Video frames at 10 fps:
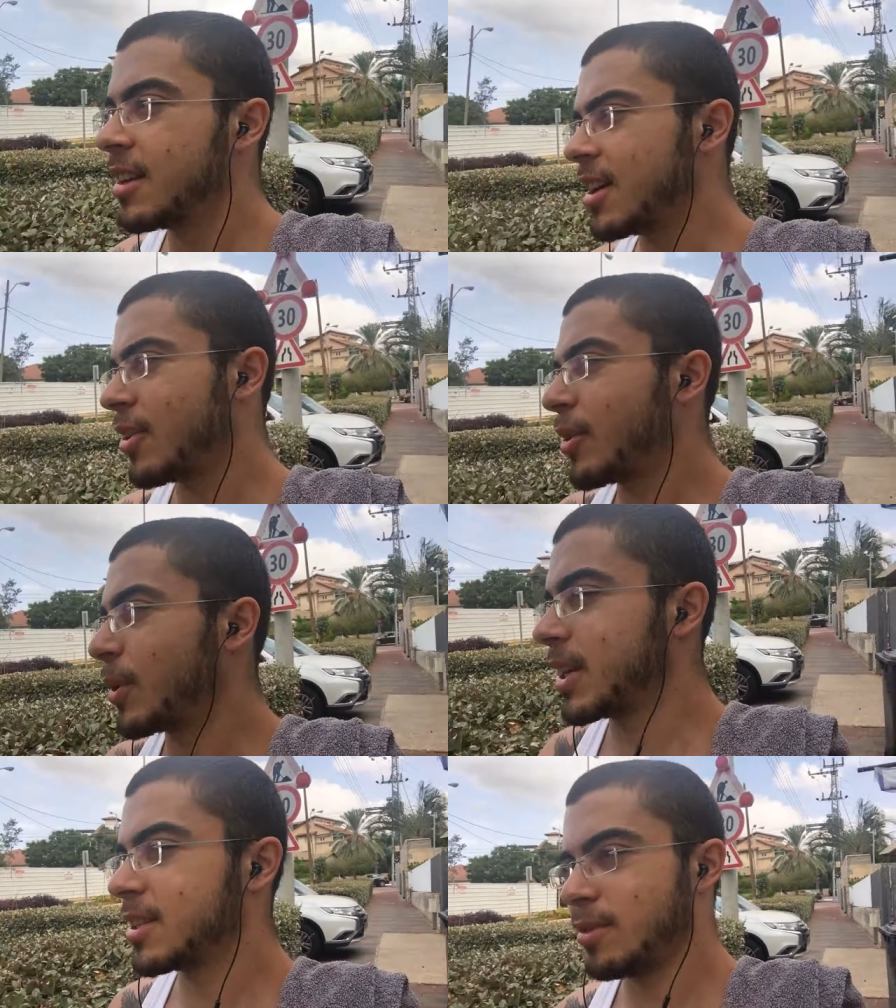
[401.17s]
No, I
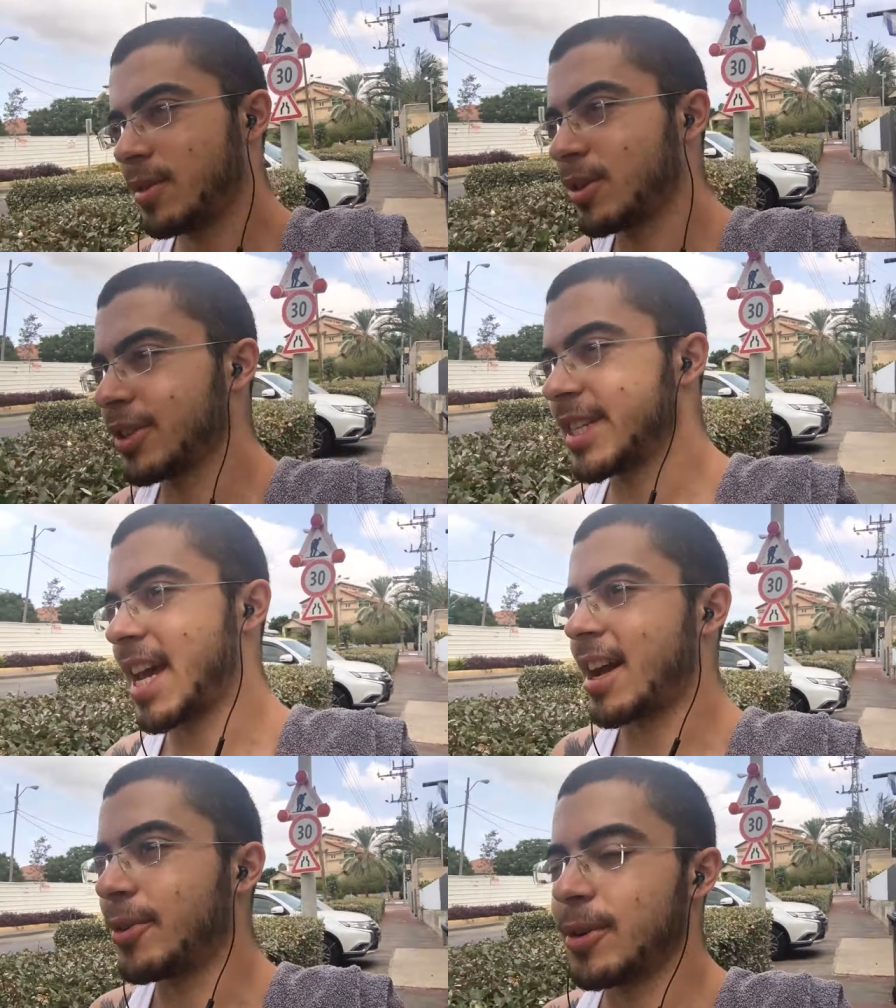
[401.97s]
want to see results
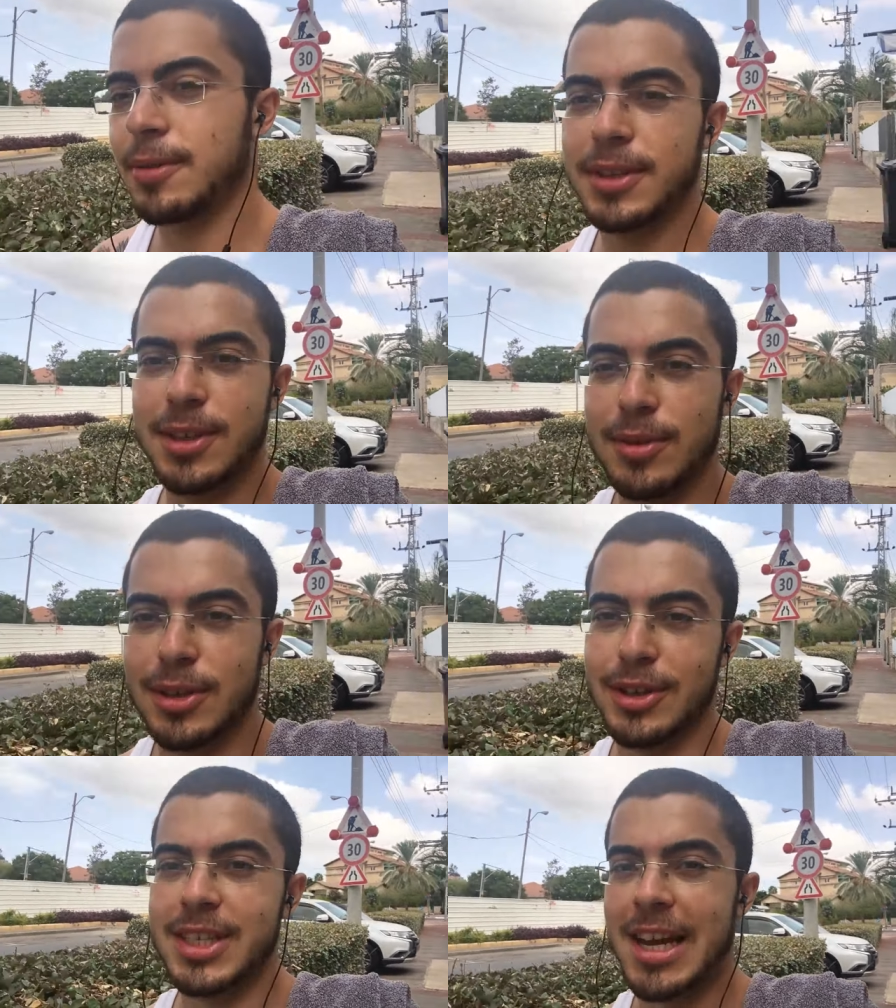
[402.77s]
now. If I see
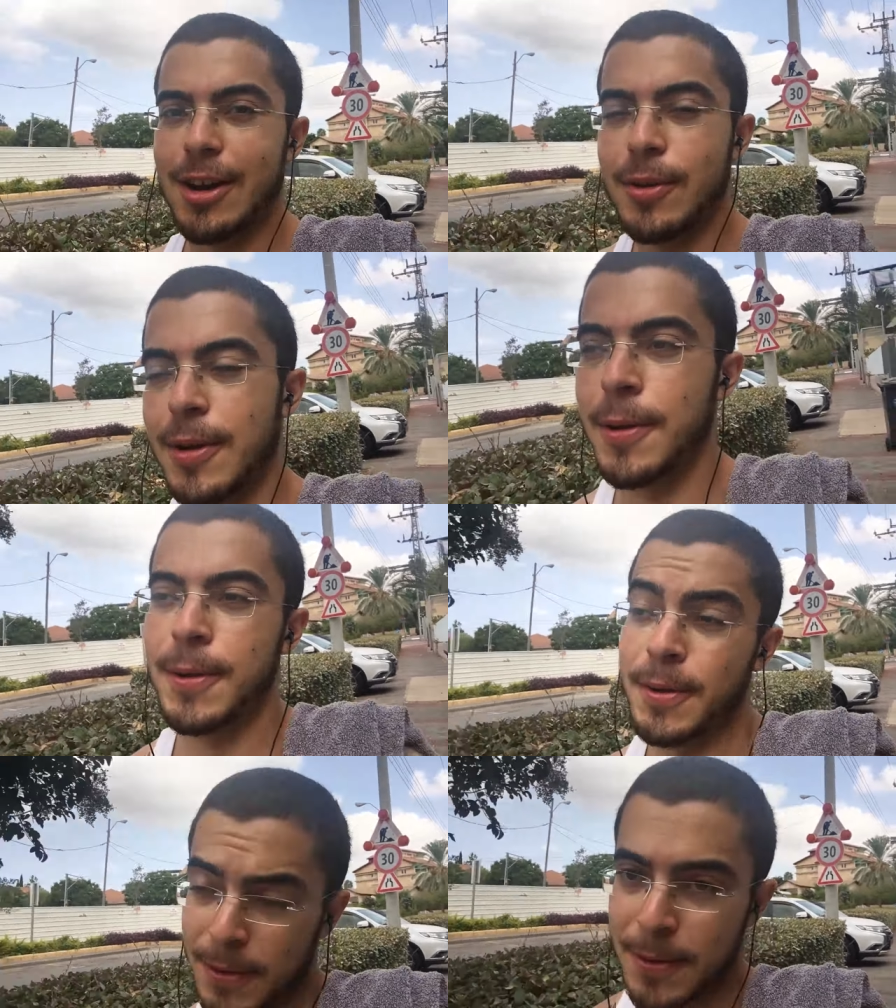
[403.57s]
results now,
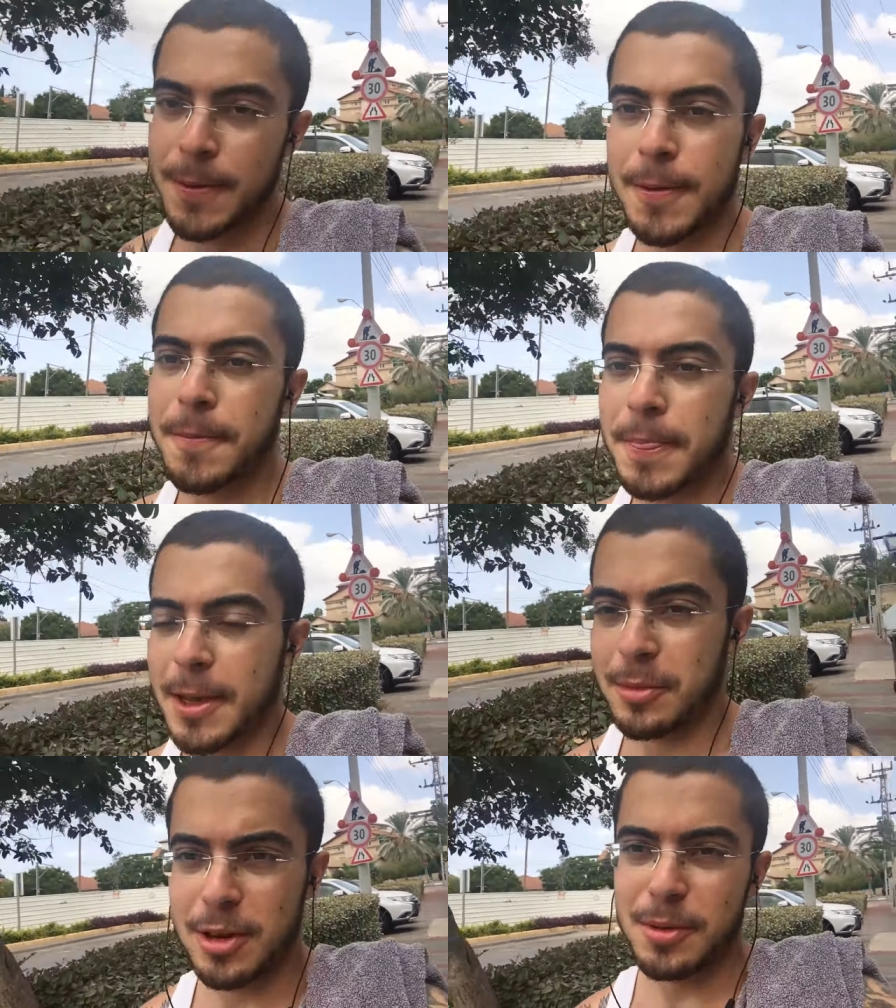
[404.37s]

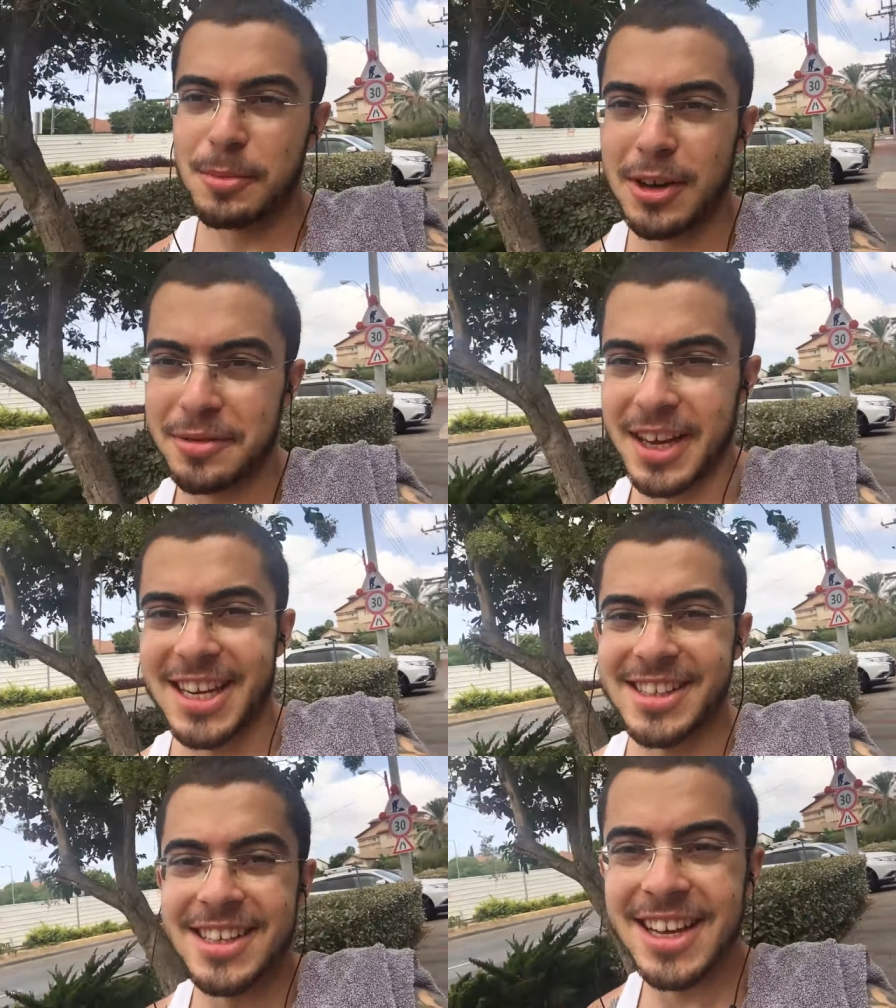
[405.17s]
I'm gonna be
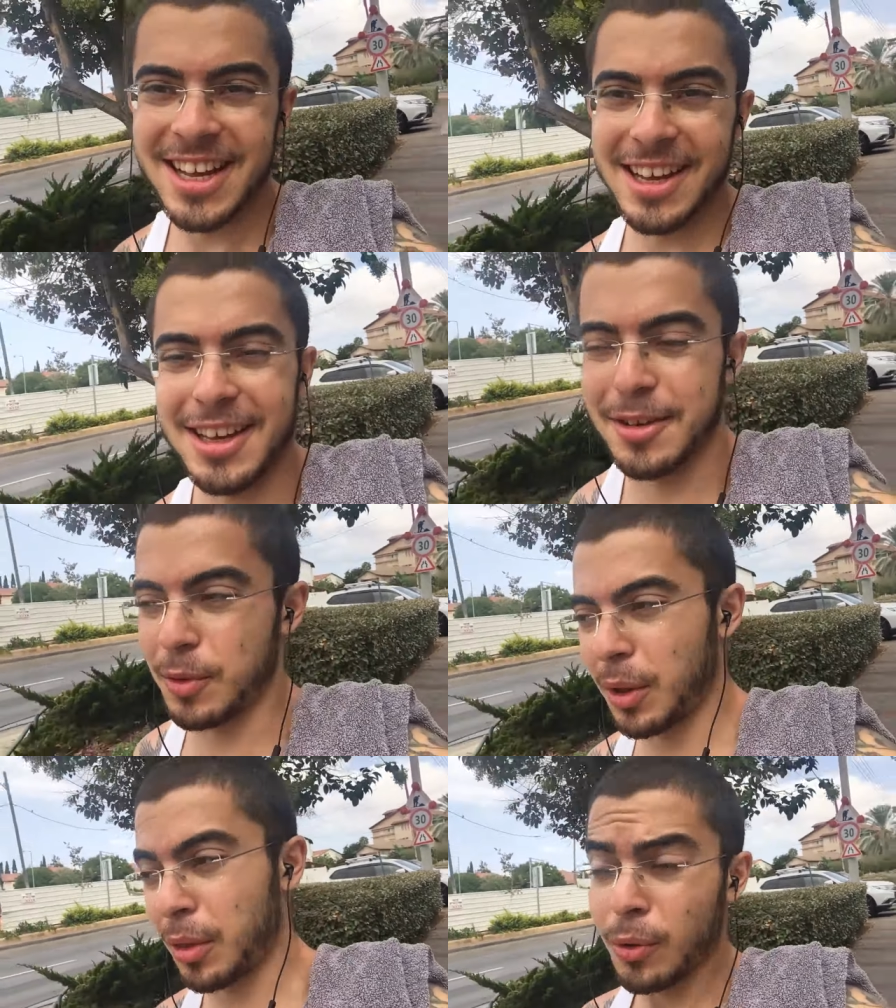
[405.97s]
motivated,
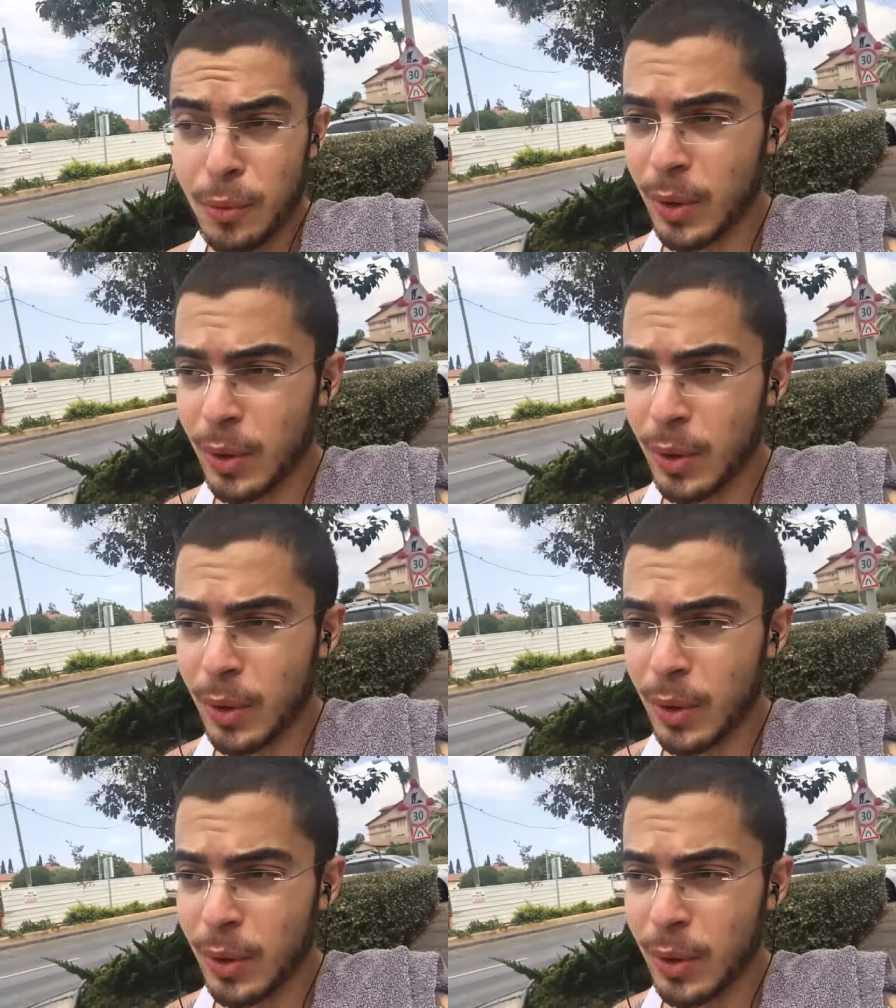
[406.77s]
with or